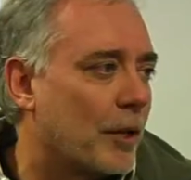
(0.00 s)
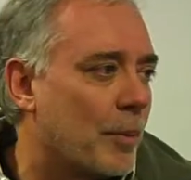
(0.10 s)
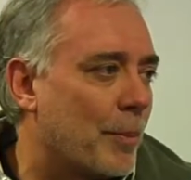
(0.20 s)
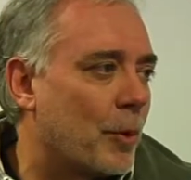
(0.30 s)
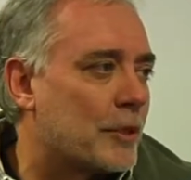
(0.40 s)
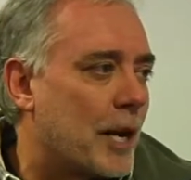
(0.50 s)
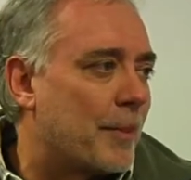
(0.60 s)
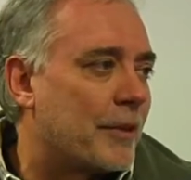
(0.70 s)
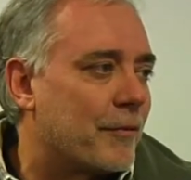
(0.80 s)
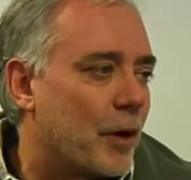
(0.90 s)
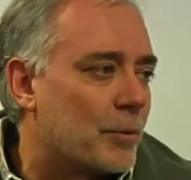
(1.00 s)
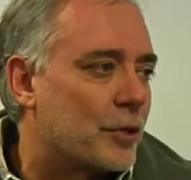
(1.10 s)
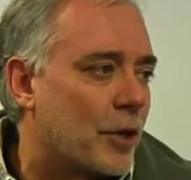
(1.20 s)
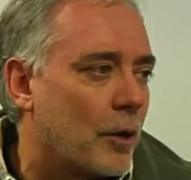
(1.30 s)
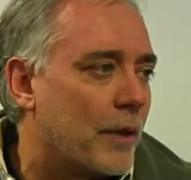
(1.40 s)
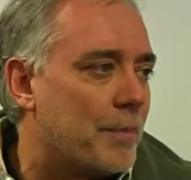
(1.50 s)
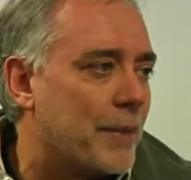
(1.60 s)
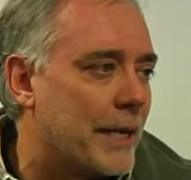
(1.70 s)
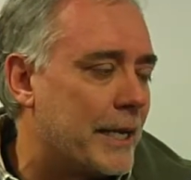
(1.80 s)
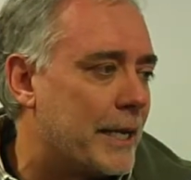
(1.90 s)
a little bit more time at the farm show than
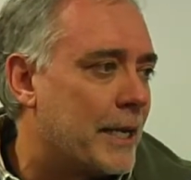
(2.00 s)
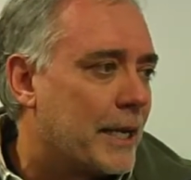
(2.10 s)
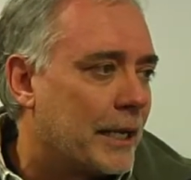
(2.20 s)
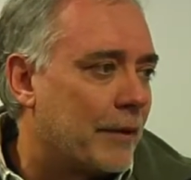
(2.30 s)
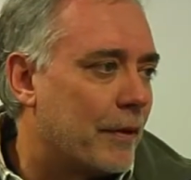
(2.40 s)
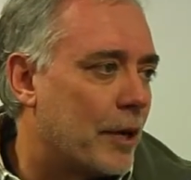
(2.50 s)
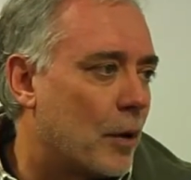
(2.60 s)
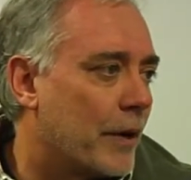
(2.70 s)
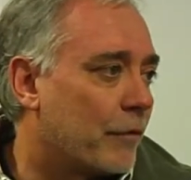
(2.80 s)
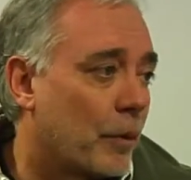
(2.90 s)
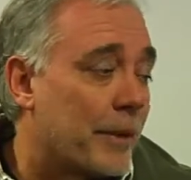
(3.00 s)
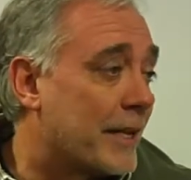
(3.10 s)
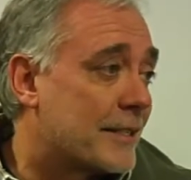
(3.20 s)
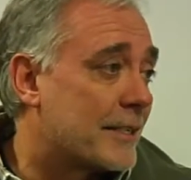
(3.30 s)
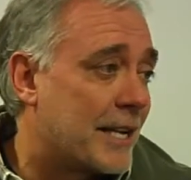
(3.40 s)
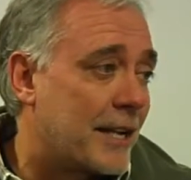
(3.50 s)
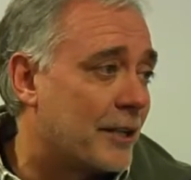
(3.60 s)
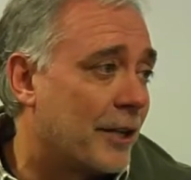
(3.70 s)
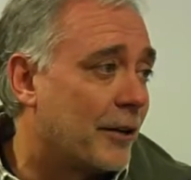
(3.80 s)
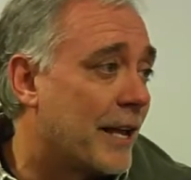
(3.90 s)
me, even though for me it's a
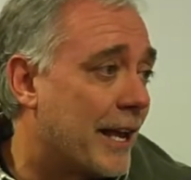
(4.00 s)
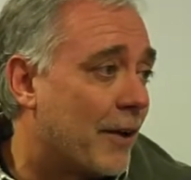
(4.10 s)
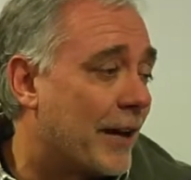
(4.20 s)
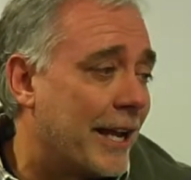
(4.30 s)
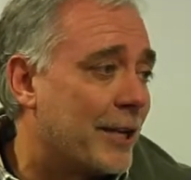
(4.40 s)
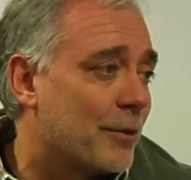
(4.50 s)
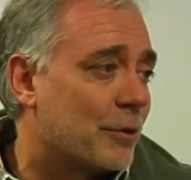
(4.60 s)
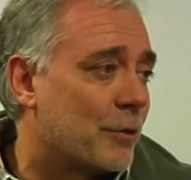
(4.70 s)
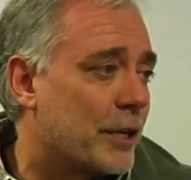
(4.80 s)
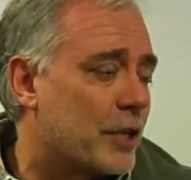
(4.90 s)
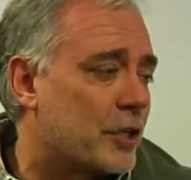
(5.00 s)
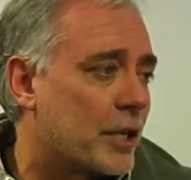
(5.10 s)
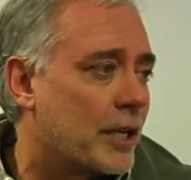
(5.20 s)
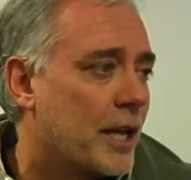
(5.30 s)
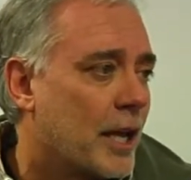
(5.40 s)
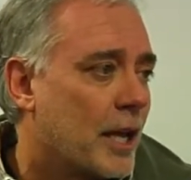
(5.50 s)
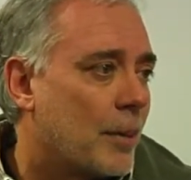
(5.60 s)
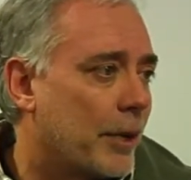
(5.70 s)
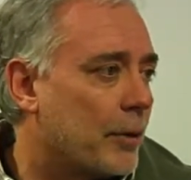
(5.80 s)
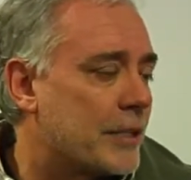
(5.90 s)
10-year now annual tradition.
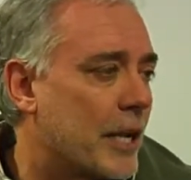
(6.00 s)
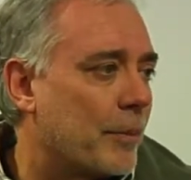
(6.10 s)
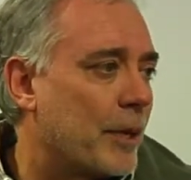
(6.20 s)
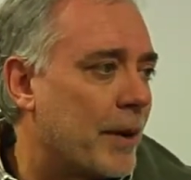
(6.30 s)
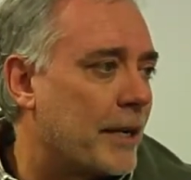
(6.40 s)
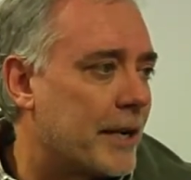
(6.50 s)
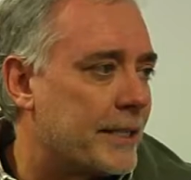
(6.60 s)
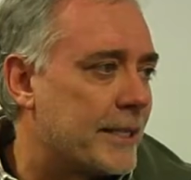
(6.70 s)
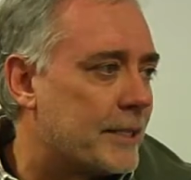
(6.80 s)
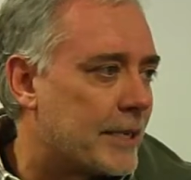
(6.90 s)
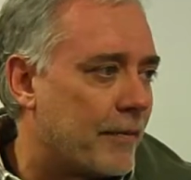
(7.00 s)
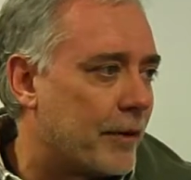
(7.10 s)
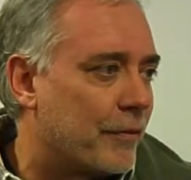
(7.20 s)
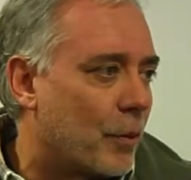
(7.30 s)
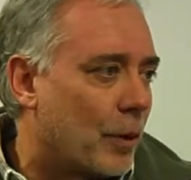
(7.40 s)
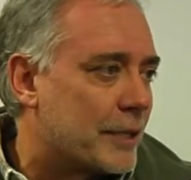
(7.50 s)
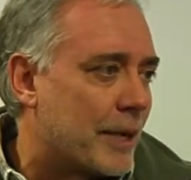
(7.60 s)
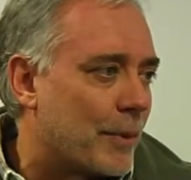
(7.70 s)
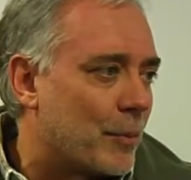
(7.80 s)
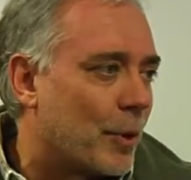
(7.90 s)
But you're telling me about 1974. Tell
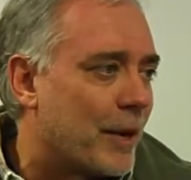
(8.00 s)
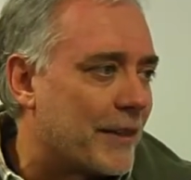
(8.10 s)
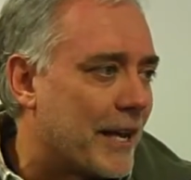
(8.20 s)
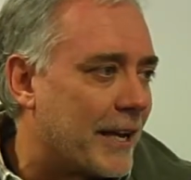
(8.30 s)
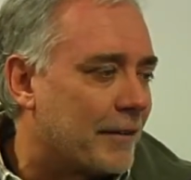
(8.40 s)
me more about that.